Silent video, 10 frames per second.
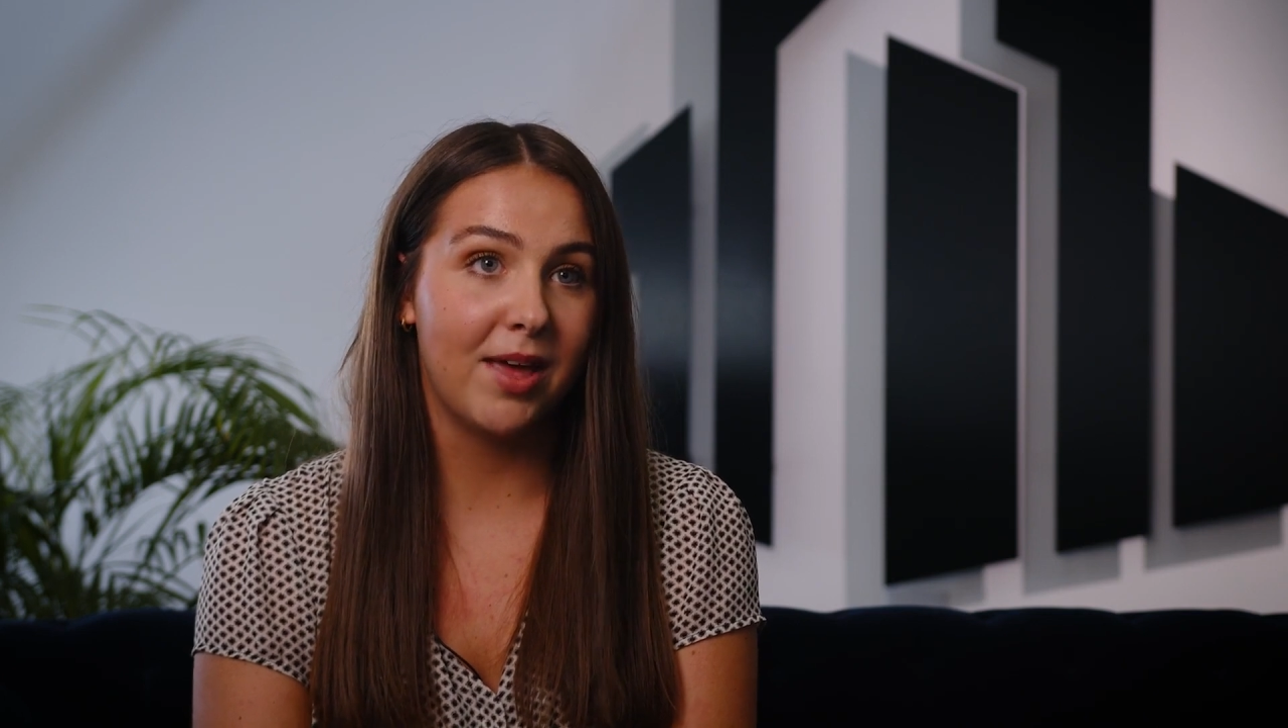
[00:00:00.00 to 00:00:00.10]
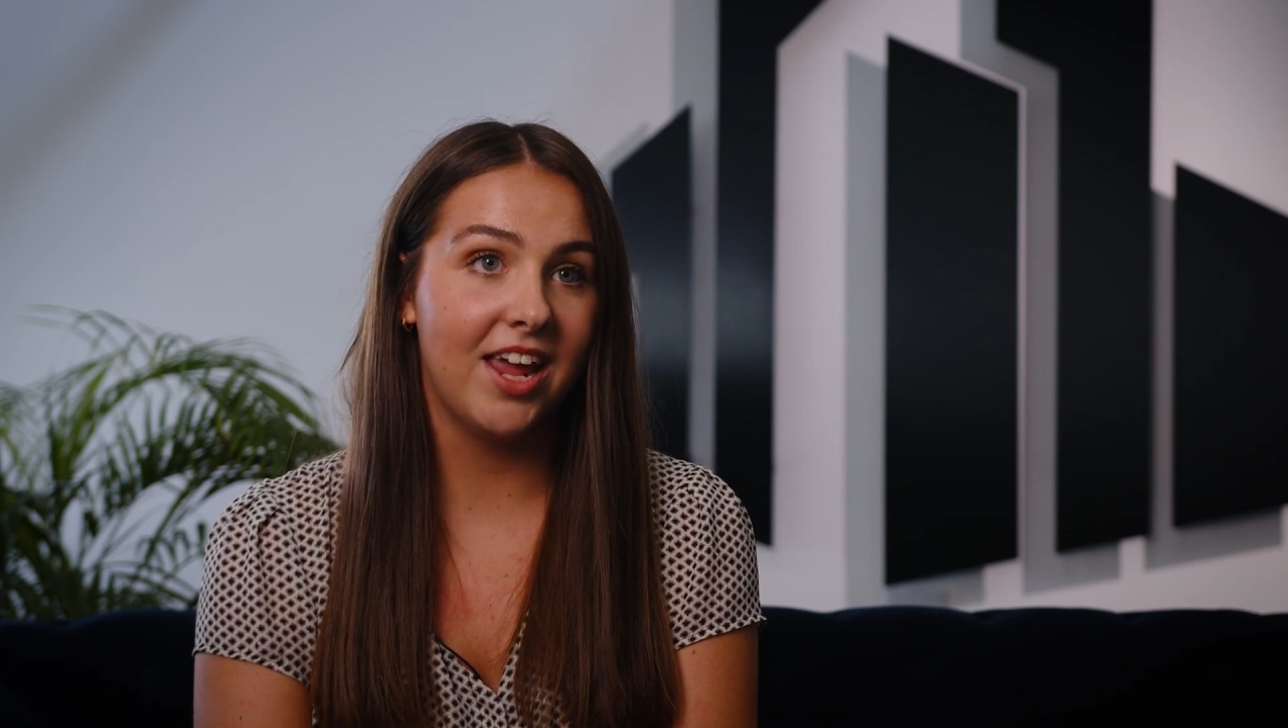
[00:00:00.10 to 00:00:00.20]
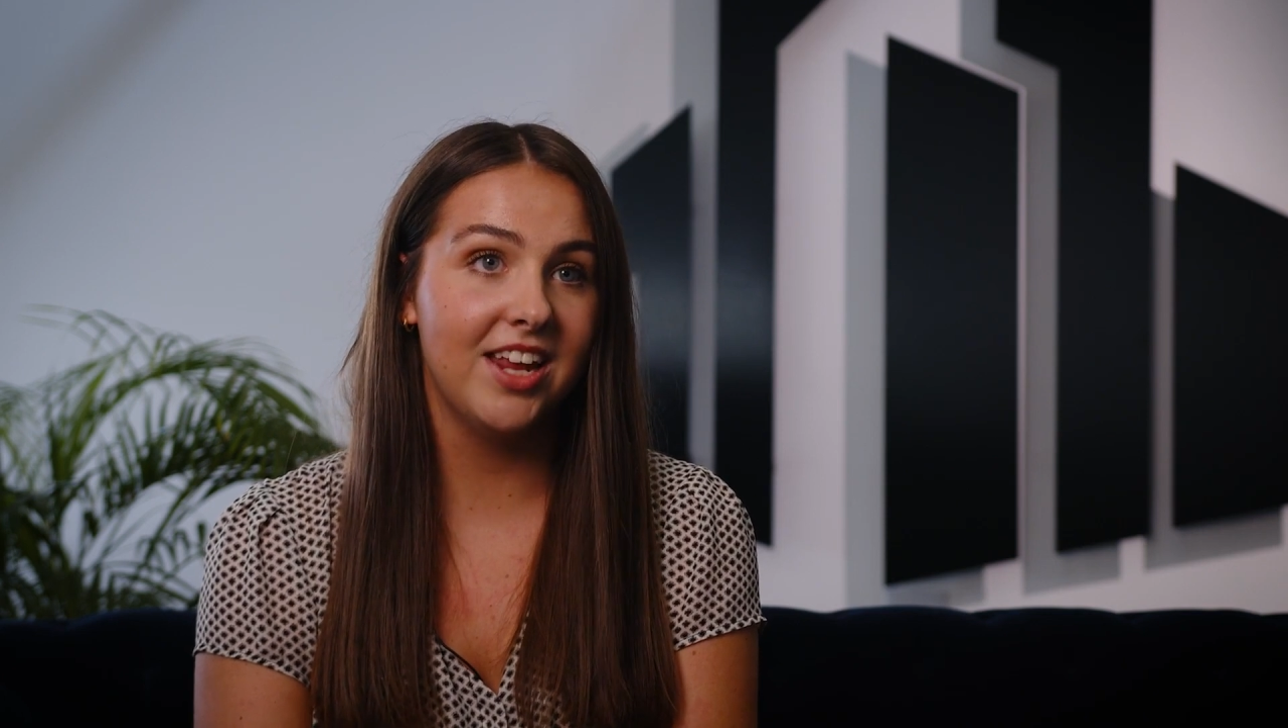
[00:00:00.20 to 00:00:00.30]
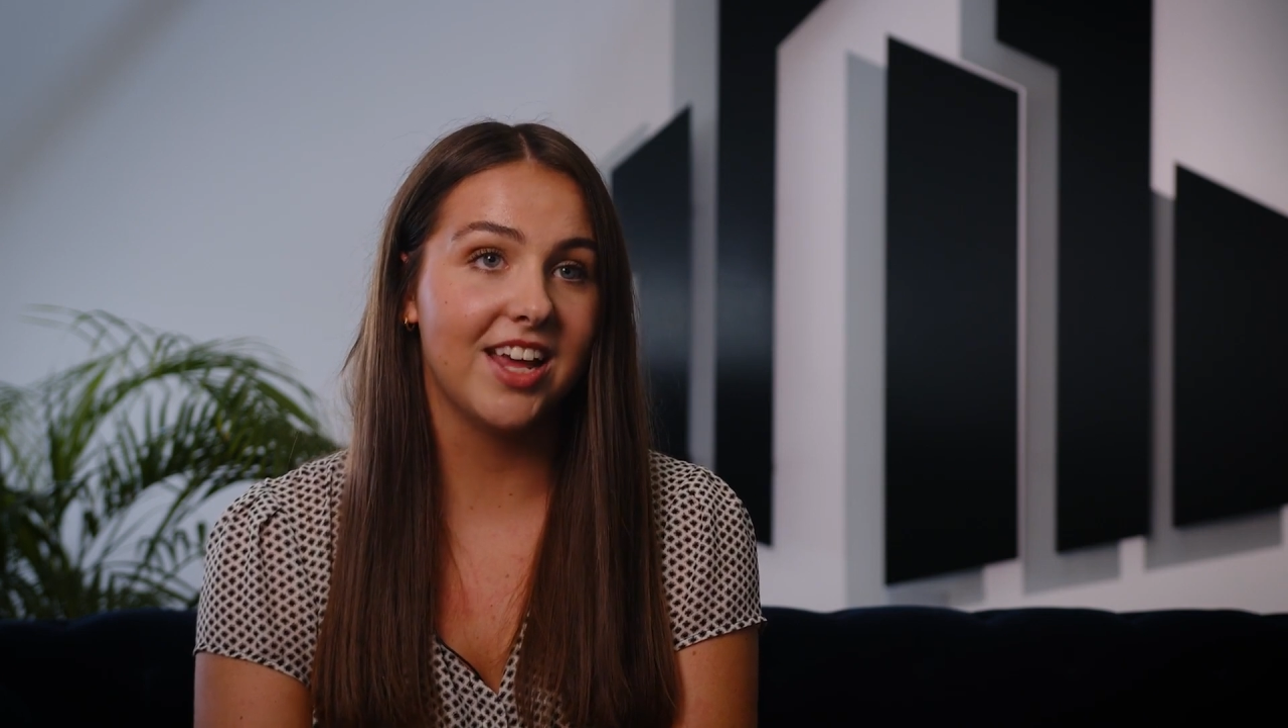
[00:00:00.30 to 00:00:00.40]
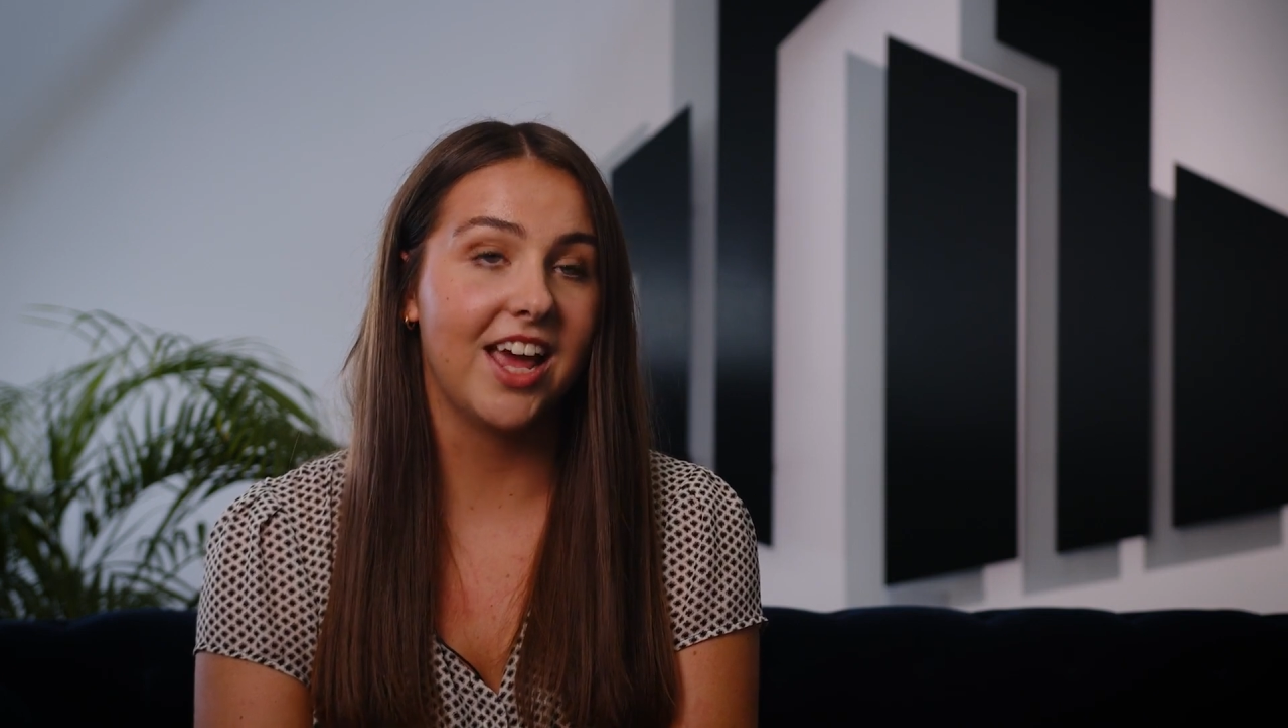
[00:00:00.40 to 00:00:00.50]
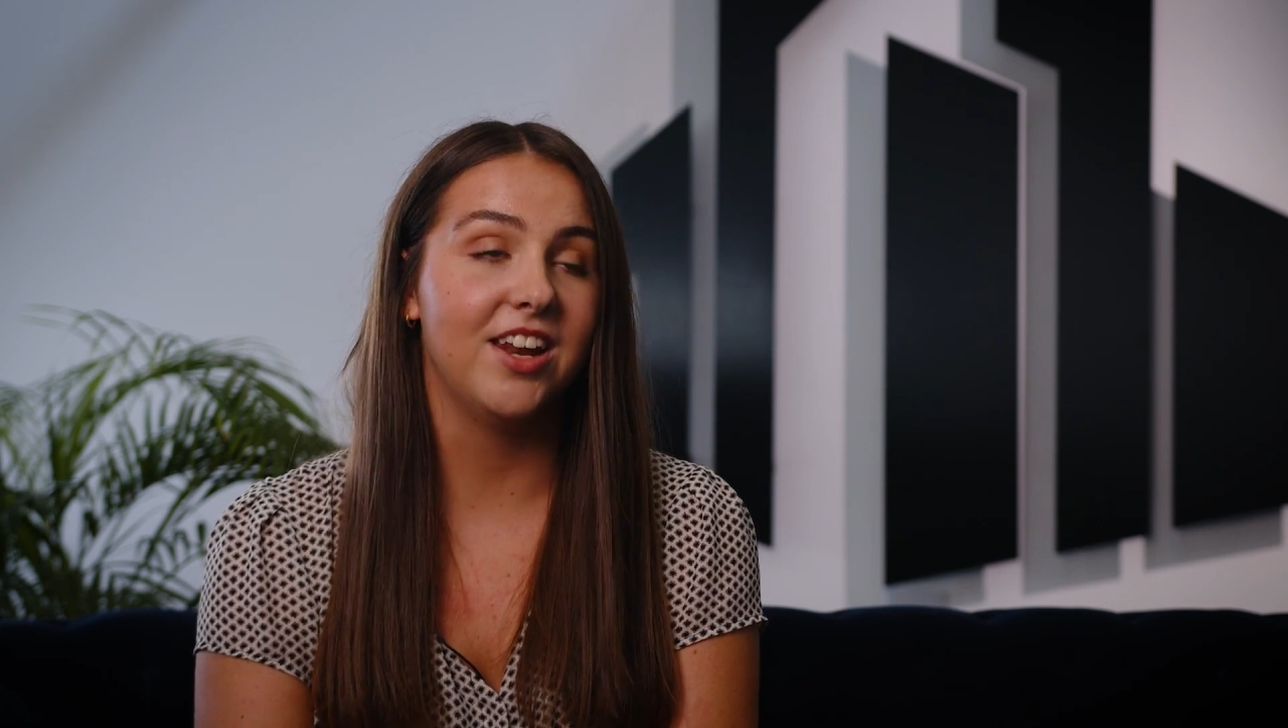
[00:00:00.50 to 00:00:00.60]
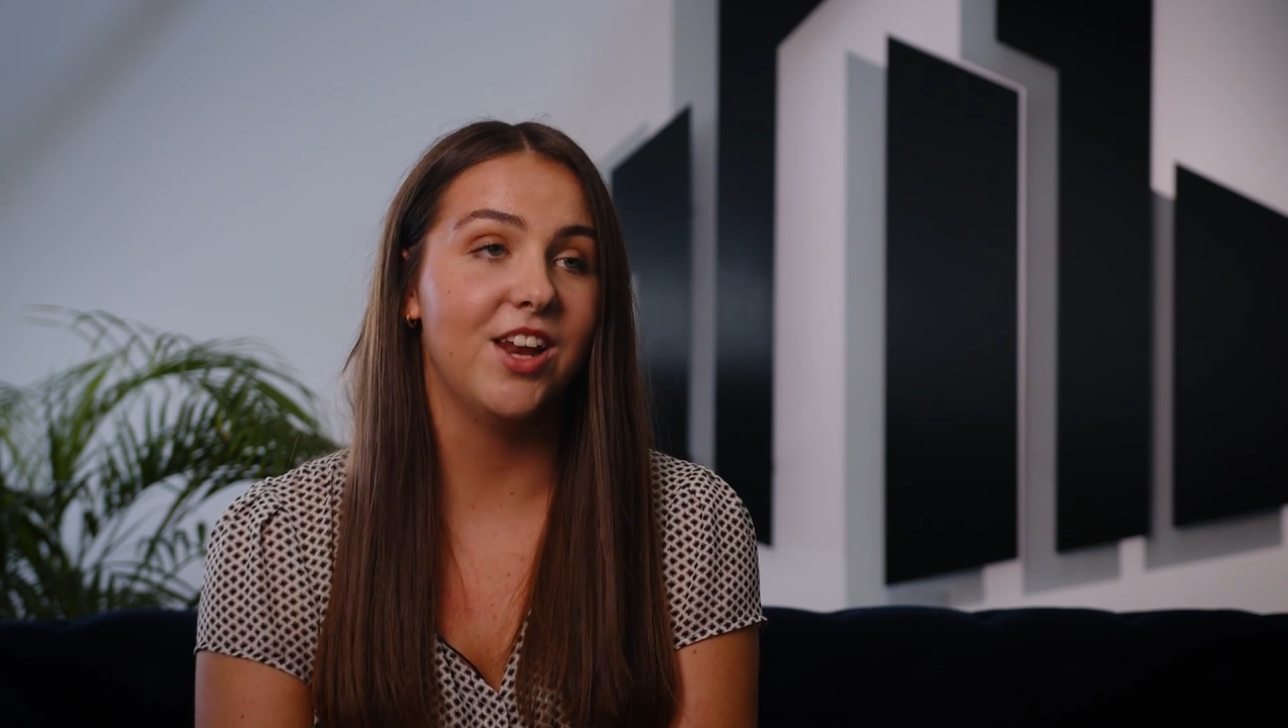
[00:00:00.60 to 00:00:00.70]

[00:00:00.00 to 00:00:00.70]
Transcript: made and